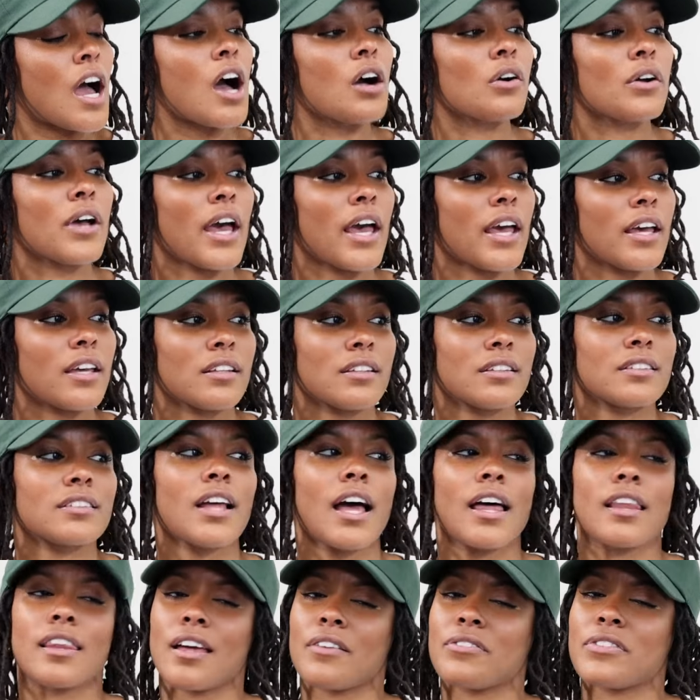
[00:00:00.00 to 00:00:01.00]
okay. Love
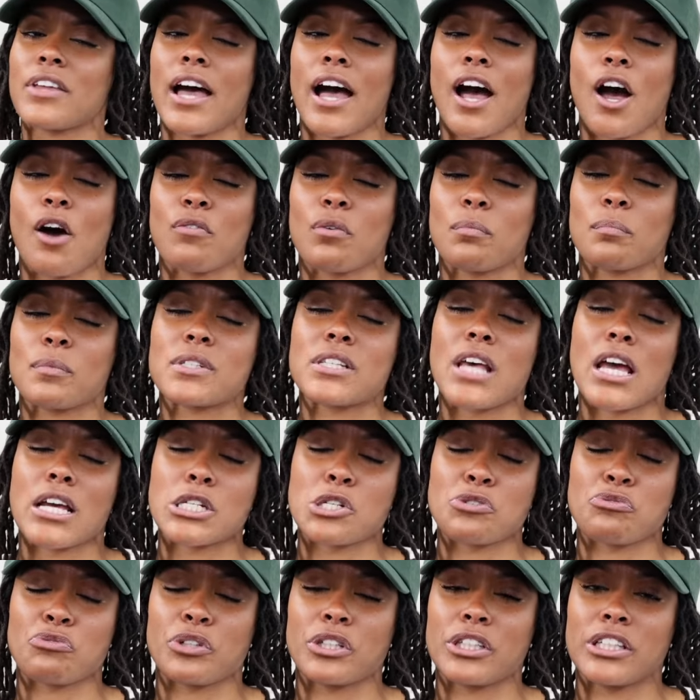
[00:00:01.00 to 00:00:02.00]
album I with all the, the different album. It's
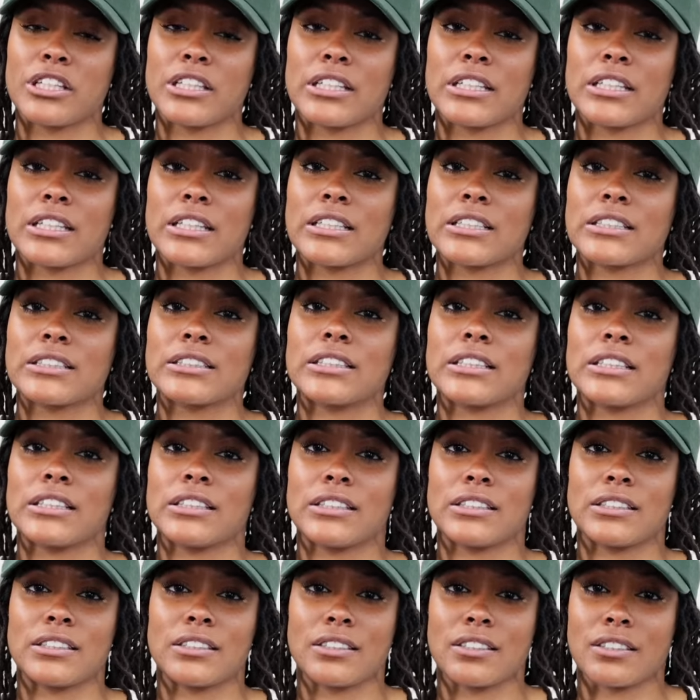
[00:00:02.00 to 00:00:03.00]
artists. Really good. Diddy
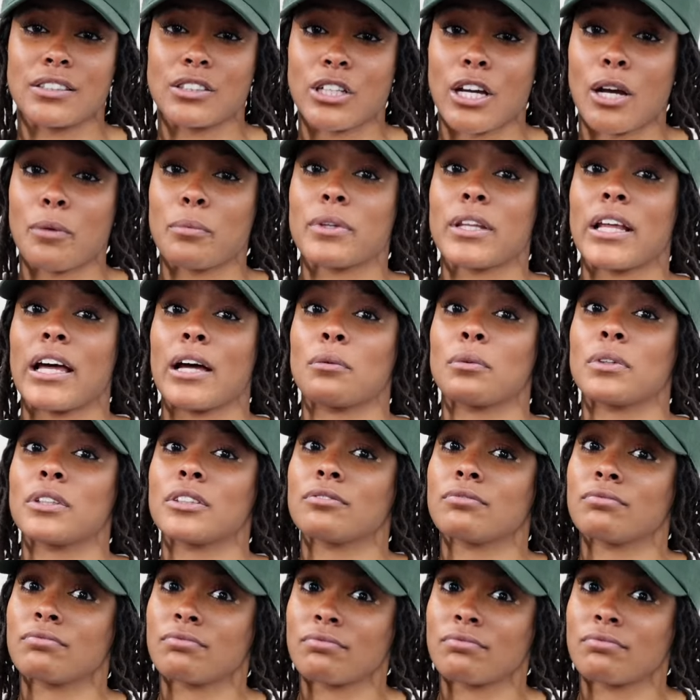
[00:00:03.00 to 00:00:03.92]
did a good job with that one.